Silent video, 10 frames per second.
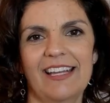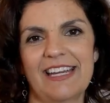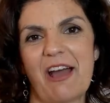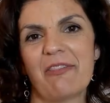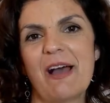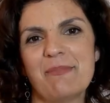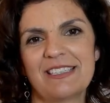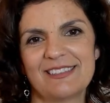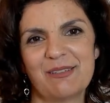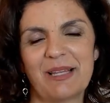Now that
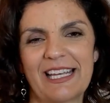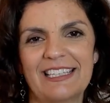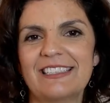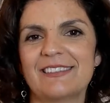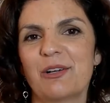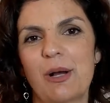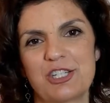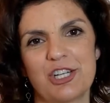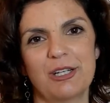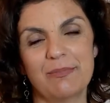might seem like an easy
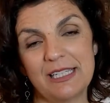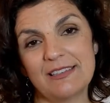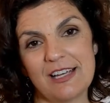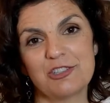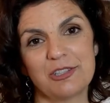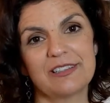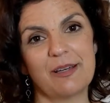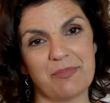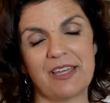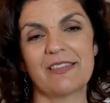question, but it's actually
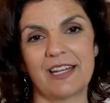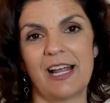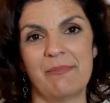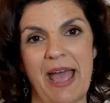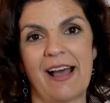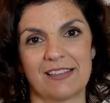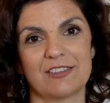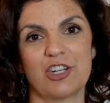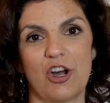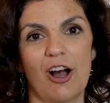something that I'm
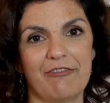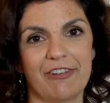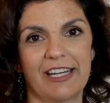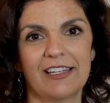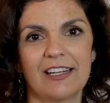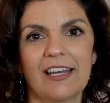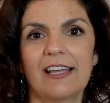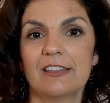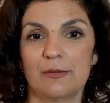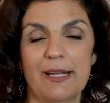asked often,
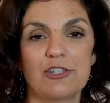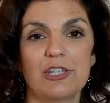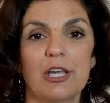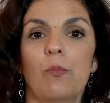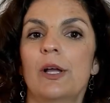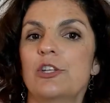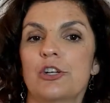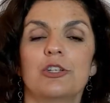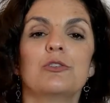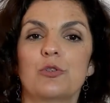especially when
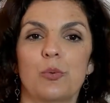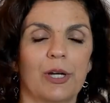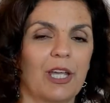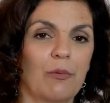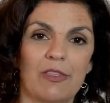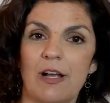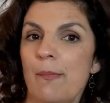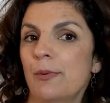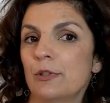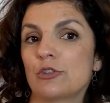you're used to working with
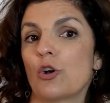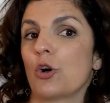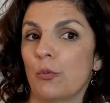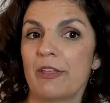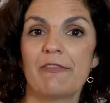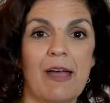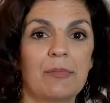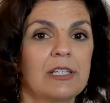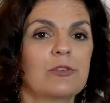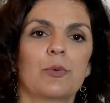couples or with
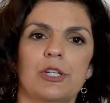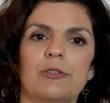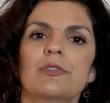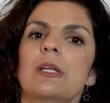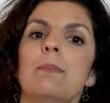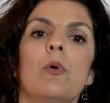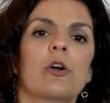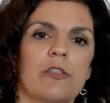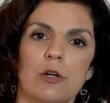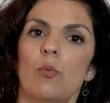families where you see
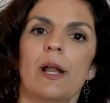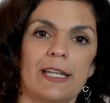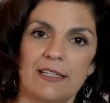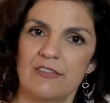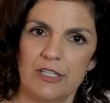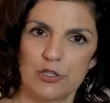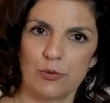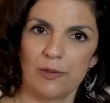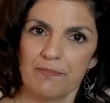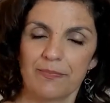more than one
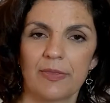individual.